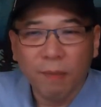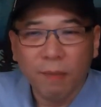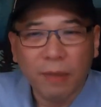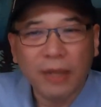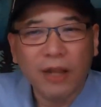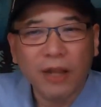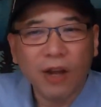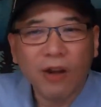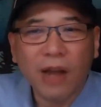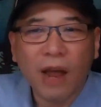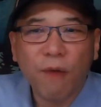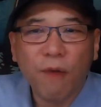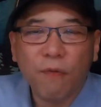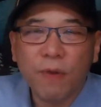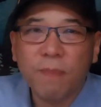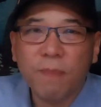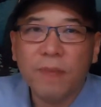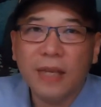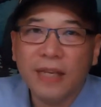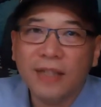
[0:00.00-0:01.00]
But not
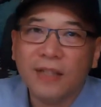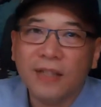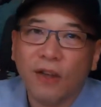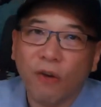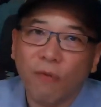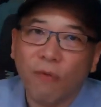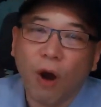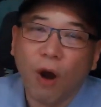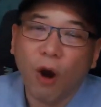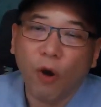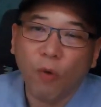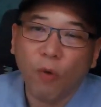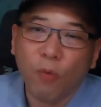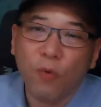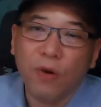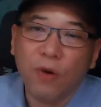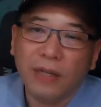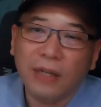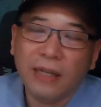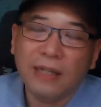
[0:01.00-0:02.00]
every piece of
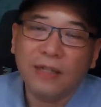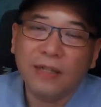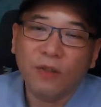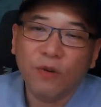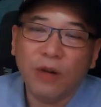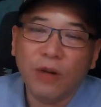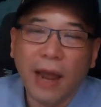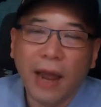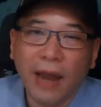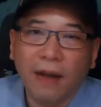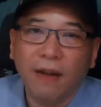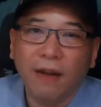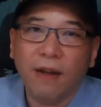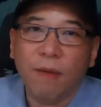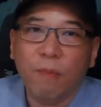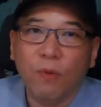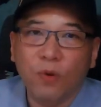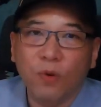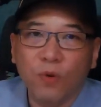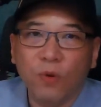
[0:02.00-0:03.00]
artwork is going to end
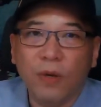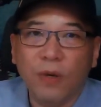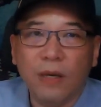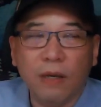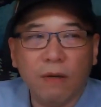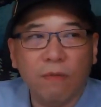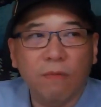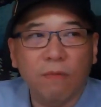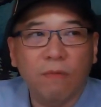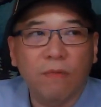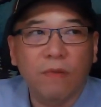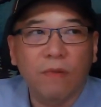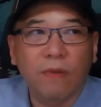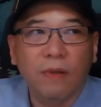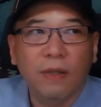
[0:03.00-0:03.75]
up looking